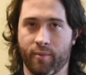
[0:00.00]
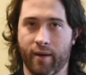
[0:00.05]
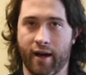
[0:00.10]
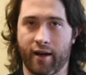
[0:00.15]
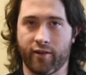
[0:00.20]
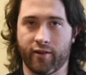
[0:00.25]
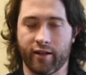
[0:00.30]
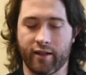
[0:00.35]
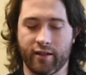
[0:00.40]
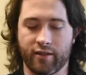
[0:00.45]

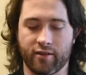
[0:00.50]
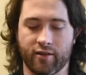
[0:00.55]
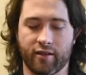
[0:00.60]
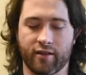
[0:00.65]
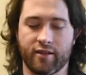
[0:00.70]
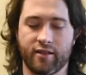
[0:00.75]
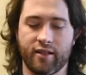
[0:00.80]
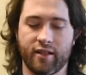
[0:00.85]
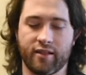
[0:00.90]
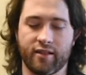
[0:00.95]
battery, so the
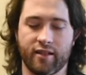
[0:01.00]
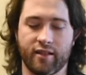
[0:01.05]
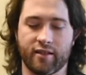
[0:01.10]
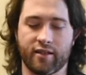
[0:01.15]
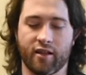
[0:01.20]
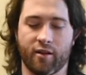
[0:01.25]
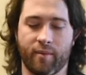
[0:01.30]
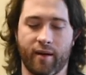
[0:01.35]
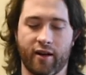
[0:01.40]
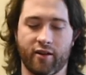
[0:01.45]

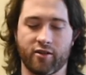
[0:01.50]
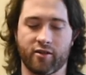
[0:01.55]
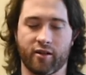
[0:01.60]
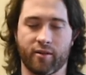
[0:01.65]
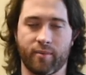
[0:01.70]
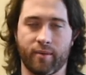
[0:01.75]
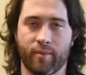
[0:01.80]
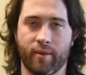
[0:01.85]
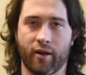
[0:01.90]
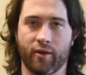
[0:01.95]
16-cell battery is
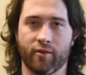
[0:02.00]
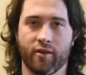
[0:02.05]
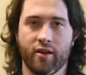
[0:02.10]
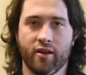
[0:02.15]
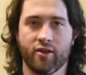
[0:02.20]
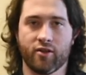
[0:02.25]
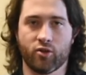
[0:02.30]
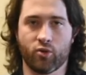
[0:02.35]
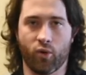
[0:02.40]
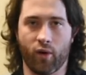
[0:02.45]
going to be about
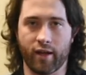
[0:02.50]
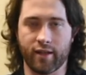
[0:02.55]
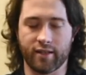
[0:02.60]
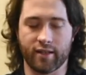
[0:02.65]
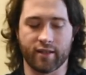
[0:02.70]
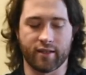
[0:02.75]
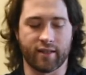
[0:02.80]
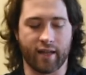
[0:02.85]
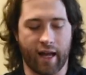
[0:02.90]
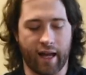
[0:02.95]
twice
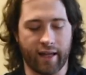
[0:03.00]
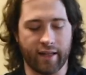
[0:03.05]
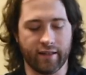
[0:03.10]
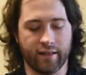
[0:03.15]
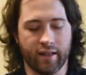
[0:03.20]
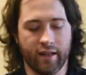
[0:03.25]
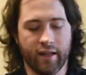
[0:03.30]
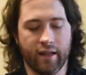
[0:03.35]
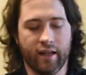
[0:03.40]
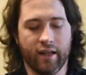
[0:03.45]
the
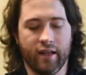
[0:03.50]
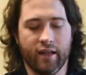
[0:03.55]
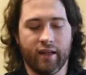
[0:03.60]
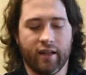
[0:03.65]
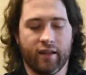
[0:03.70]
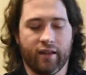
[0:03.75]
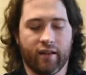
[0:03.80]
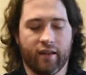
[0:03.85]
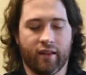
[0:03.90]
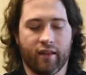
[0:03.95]
size.
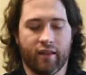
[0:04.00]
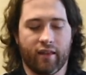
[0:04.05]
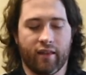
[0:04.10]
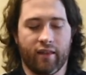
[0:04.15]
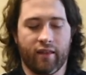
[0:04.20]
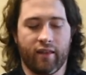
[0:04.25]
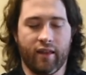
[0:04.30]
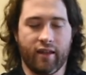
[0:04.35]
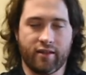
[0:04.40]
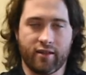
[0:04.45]

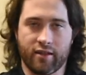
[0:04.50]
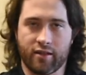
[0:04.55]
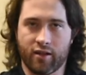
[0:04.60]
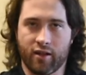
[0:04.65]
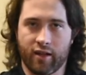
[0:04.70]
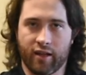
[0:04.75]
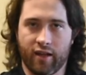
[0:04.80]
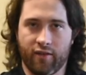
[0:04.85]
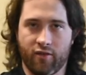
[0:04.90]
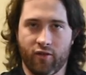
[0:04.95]
This is
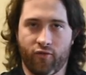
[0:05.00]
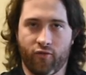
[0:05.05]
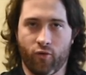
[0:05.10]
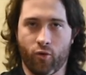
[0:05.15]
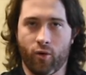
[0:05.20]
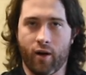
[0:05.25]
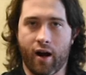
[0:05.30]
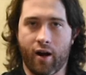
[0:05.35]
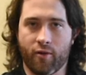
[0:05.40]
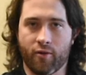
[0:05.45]
going to give you
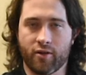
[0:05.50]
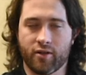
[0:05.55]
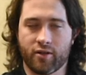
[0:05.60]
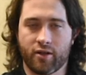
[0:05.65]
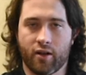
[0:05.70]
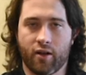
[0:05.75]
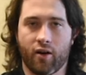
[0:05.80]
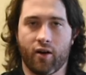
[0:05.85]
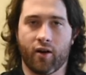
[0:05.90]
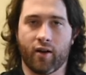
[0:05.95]
4
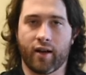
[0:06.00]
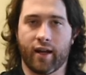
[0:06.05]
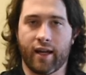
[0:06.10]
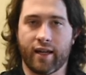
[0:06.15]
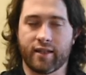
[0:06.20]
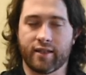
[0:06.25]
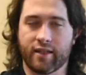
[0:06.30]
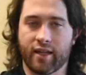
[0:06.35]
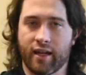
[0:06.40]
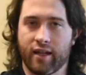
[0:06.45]
hours on
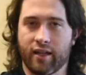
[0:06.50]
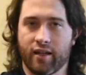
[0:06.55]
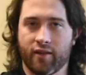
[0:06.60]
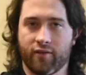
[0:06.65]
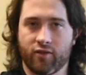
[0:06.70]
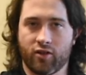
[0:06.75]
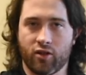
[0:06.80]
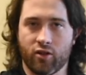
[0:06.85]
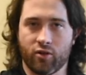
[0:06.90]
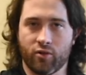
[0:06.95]
a setting
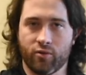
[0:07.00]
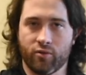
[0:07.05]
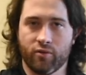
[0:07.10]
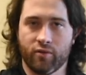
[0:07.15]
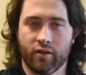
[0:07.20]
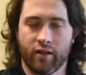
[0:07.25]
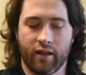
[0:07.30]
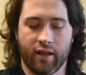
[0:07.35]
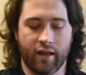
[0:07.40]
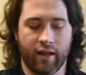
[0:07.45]
of 2,
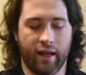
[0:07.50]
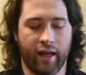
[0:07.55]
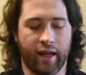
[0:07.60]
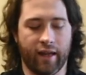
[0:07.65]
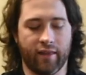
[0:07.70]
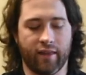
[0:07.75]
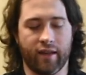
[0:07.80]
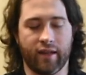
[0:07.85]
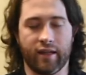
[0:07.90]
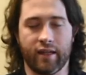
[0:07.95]

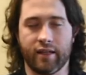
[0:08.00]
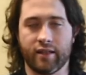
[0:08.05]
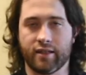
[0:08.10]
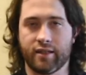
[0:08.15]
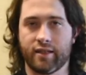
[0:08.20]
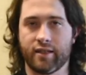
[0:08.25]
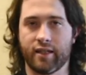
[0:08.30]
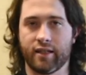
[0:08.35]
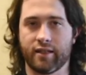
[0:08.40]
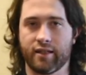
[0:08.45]
and then the
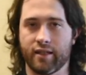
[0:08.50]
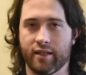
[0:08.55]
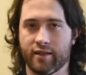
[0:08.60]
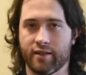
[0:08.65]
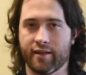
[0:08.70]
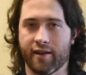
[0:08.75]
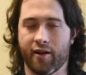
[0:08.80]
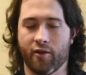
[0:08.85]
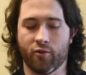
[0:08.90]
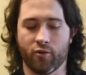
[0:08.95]

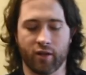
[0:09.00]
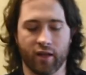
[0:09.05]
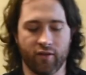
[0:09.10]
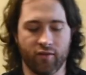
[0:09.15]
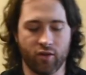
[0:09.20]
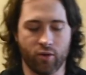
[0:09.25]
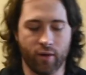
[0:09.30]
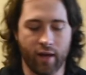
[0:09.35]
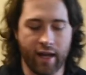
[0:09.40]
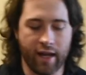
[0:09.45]
16-cell will
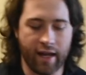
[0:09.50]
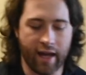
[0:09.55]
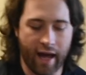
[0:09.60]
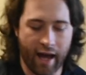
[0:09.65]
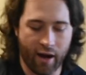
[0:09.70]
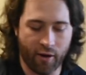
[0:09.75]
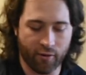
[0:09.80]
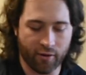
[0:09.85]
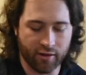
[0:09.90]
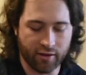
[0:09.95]
give you 8
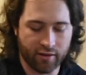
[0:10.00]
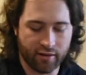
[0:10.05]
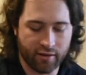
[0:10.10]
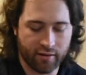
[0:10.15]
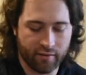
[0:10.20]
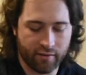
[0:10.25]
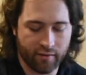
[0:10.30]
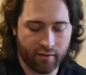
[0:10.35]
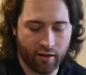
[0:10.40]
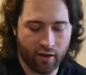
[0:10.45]
hours
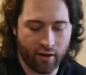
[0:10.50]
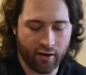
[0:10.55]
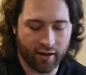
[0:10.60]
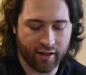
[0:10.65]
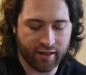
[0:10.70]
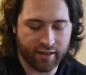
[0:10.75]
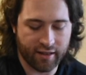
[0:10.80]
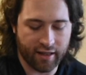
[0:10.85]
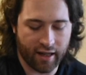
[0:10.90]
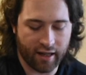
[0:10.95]
on
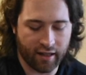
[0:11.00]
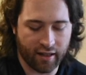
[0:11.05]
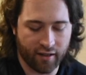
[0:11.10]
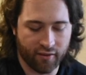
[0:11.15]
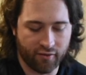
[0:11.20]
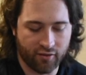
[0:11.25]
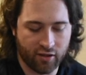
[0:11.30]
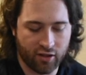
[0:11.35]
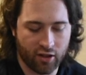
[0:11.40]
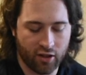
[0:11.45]
a setting
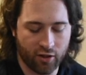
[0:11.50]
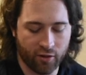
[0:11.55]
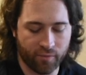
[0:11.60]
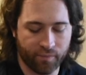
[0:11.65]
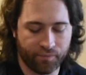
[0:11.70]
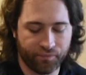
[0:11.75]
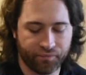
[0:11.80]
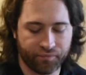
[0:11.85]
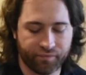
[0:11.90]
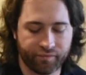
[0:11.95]
of
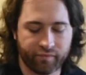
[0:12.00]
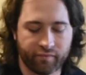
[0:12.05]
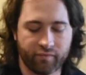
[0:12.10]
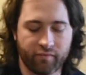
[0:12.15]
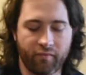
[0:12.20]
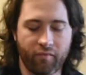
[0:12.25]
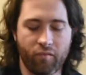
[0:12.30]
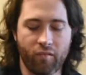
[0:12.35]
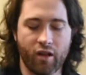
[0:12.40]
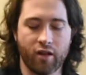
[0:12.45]
2.
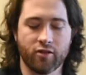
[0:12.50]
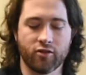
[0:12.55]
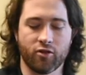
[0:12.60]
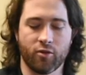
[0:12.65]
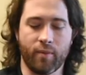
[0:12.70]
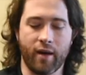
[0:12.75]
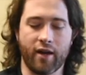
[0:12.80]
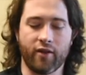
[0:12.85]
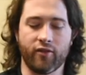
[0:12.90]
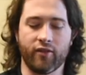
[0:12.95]

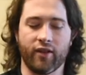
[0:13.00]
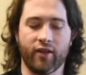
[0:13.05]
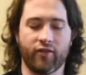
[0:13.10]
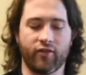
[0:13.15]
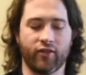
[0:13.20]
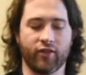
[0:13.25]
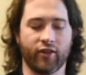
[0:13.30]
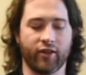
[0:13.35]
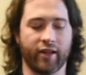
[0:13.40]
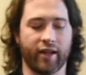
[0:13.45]
So battery
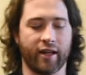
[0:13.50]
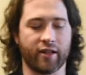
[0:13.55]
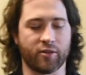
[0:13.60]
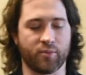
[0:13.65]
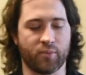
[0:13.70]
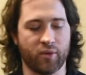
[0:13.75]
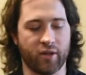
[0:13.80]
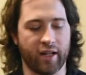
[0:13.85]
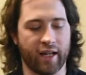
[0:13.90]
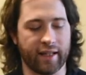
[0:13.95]
life you're looking at is
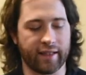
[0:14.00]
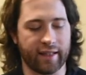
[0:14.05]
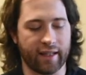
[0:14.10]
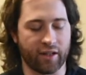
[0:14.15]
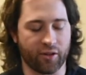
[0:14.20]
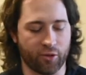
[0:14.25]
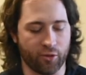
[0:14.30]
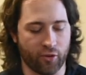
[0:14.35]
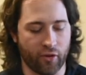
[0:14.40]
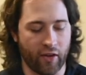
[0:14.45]
pretty
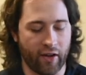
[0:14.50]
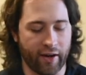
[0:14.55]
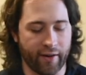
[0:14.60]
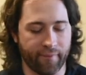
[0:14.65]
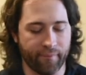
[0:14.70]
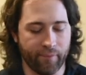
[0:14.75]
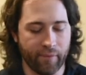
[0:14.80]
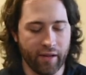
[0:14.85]
identical there.